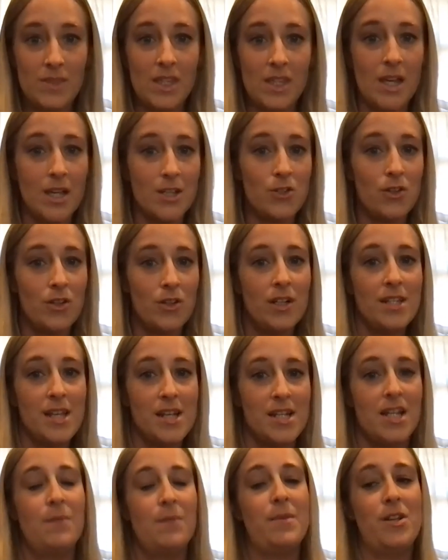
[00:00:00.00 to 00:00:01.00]
as long as they
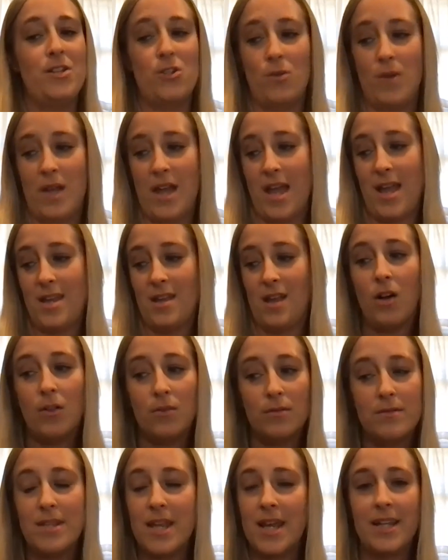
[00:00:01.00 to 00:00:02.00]
tell me it's okay,
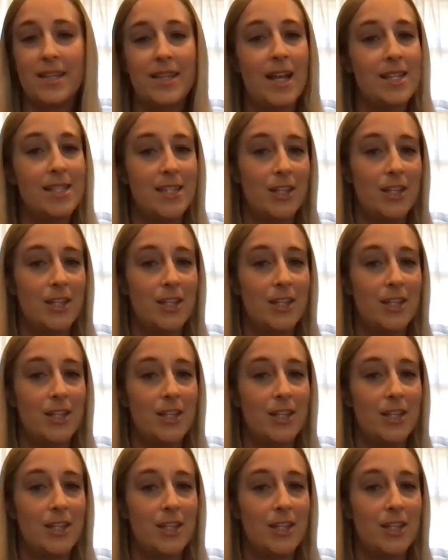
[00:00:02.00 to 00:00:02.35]
I'll take that